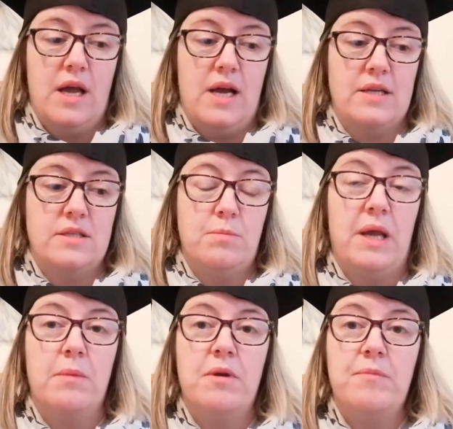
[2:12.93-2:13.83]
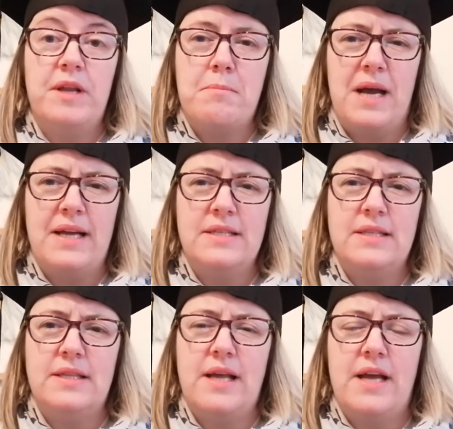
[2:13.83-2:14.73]
and people have been
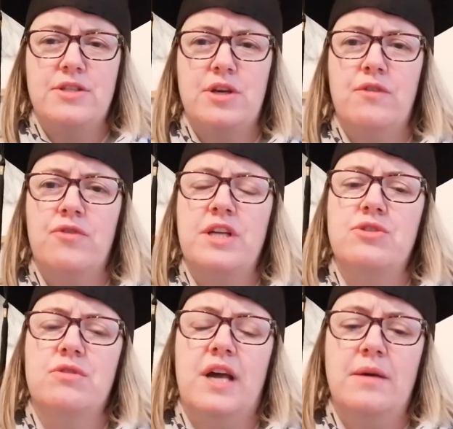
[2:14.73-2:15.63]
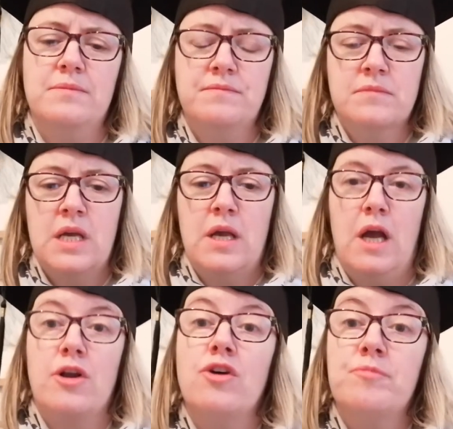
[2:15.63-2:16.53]
amazing in there too for each other.
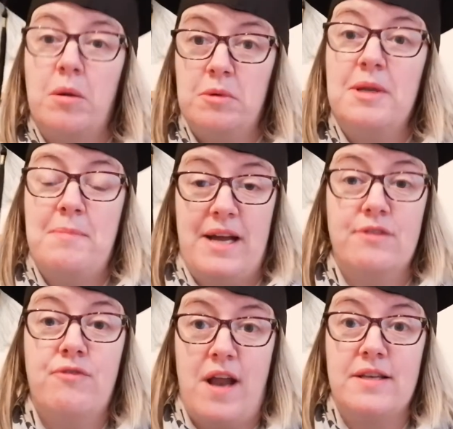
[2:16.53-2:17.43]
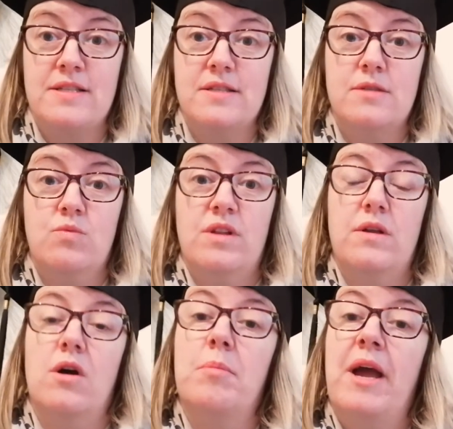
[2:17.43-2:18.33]
And I've probably made friends with
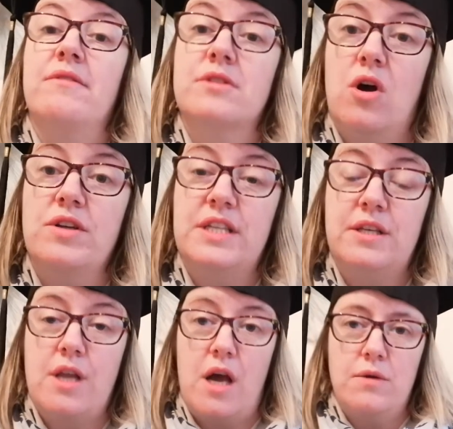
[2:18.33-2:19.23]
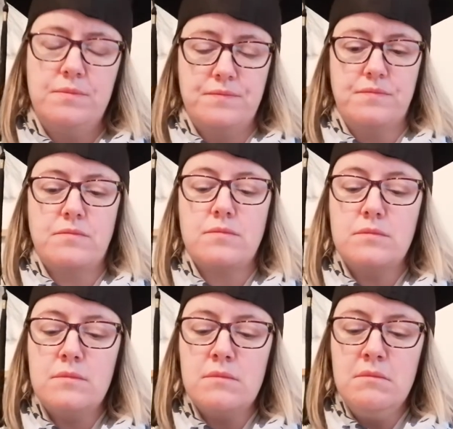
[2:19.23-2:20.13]
a lot of parents that I didn't know
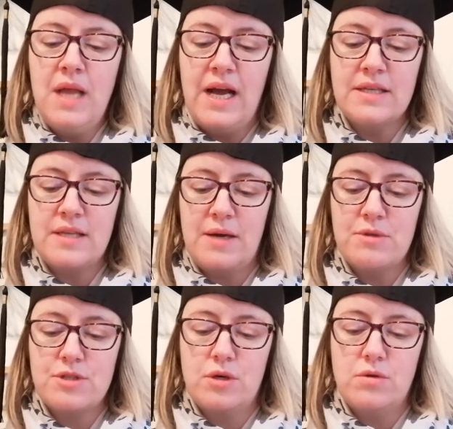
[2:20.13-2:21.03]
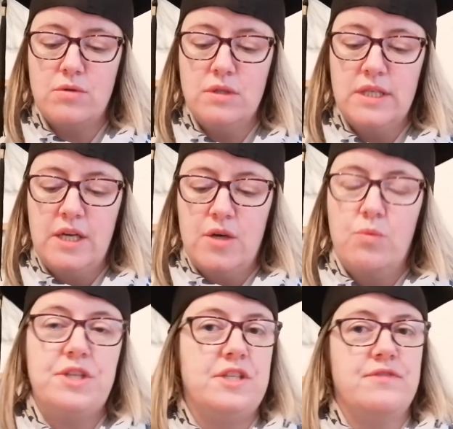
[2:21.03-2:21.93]
at our school,
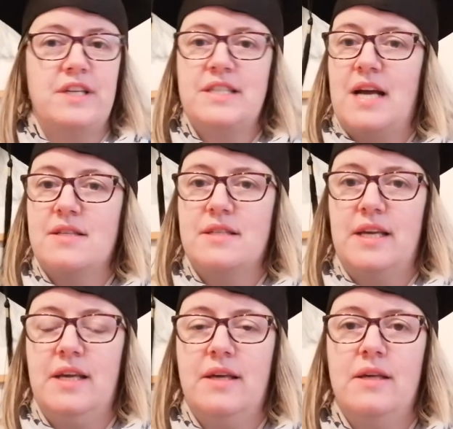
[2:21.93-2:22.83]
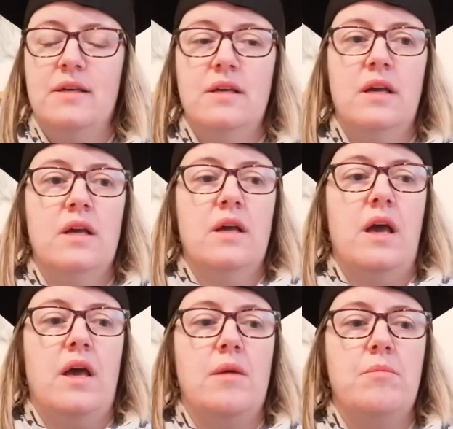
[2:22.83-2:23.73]
which is fantastic.
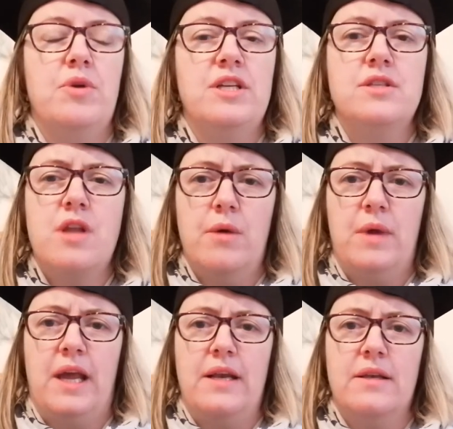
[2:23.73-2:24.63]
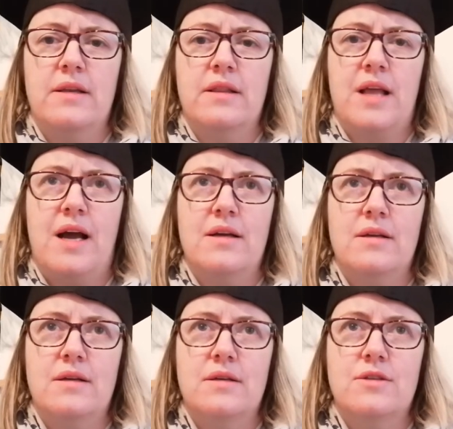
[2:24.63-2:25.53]
Um, but it's knowing that
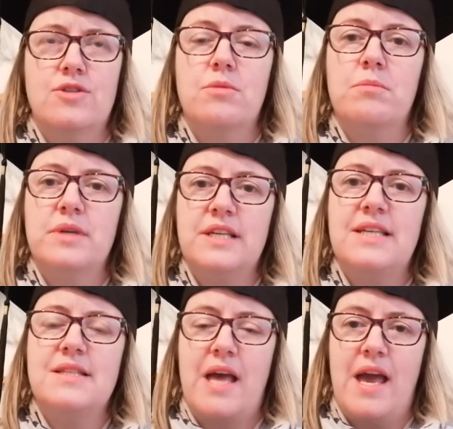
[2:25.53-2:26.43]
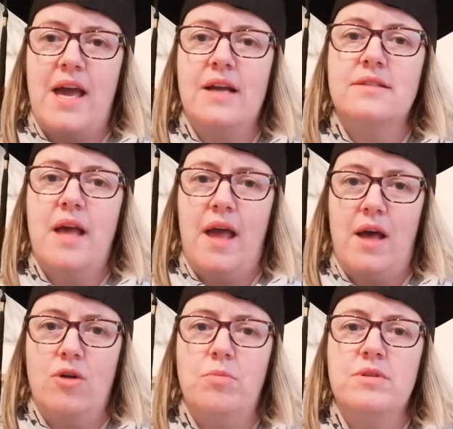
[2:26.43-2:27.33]
somebody's there to
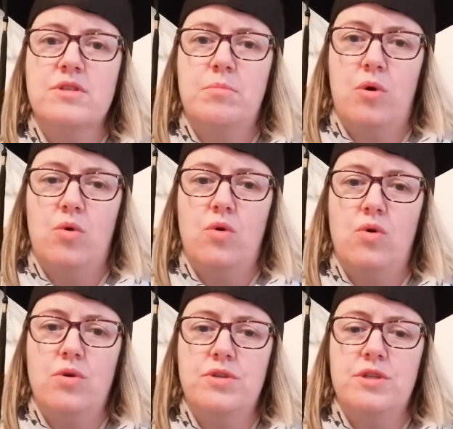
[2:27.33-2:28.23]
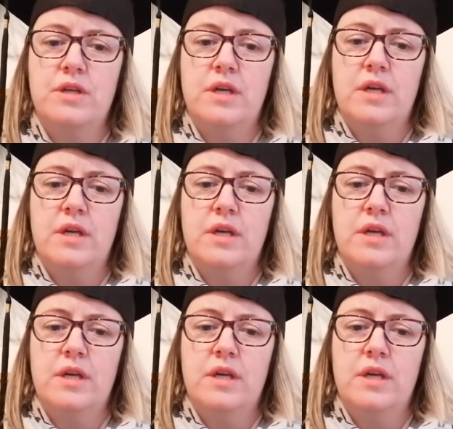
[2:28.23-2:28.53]
help and support